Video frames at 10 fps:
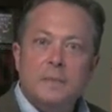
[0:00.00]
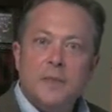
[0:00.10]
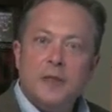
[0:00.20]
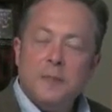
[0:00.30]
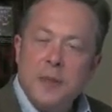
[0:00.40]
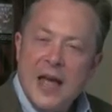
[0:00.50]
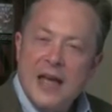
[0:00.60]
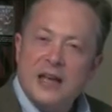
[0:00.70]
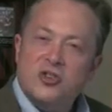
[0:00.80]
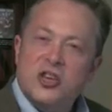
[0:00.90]
The
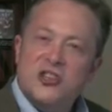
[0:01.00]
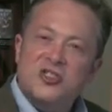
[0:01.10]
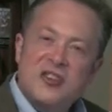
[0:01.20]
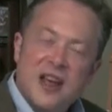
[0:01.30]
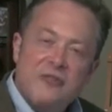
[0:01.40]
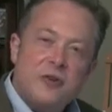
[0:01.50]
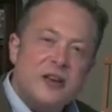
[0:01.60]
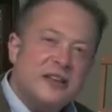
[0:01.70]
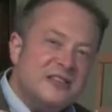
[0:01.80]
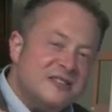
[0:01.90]
page is never
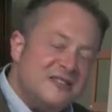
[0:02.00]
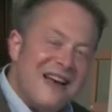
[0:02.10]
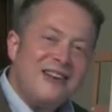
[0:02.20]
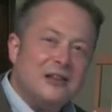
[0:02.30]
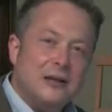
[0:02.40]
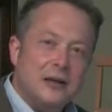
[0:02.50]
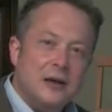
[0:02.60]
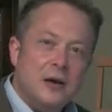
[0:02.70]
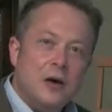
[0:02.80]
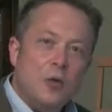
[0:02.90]
exactly
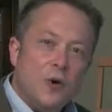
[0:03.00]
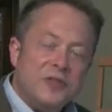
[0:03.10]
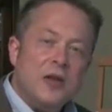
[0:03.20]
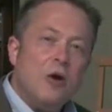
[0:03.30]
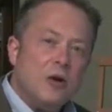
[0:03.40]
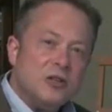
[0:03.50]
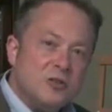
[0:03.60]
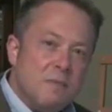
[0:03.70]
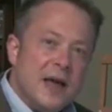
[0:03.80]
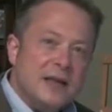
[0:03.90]
what the artist
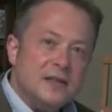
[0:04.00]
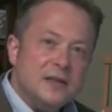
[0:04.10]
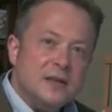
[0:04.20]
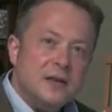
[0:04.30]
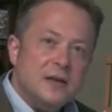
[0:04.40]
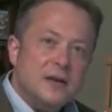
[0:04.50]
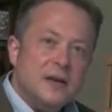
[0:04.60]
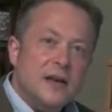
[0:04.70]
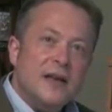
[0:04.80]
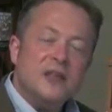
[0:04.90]
meant.
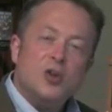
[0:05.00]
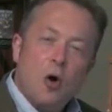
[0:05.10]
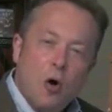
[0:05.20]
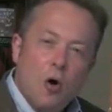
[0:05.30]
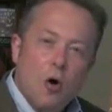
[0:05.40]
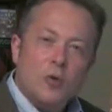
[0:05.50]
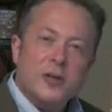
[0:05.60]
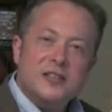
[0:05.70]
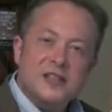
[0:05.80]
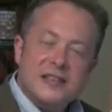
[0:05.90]
It's always
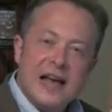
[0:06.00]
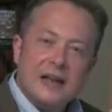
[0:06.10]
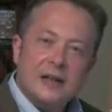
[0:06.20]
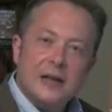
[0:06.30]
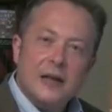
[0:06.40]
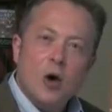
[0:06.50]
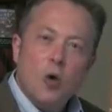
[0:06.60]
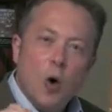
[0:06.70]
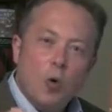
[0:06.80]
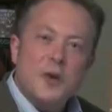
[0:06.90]
exactly
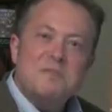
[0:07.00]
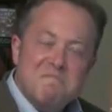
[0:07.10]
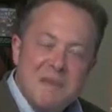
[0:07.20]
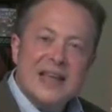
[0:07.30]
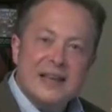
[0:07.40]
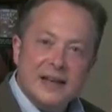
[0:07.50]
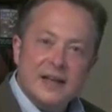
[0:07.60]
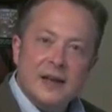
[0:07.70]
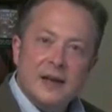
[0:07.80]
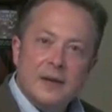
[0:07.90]
what we make it
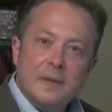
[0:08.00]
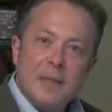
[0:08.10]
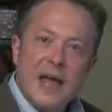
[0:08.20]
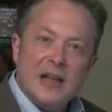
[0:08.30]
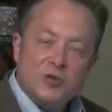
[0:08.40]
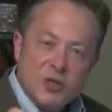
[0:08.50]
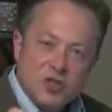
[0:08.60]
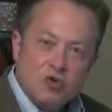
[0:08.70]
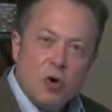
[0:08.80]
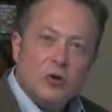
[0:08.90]
as we
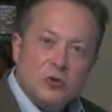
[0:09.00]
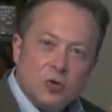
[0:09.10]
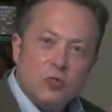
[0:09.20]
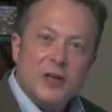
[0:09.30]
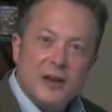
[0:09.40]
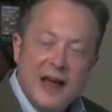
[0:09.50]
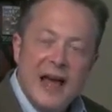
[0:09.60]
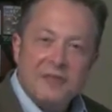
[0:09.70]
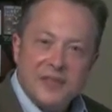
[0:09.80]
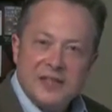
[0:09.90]
struggle to read it at
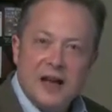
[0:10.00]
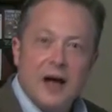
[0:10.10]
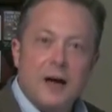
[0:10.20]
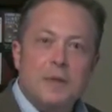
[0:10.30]
the time.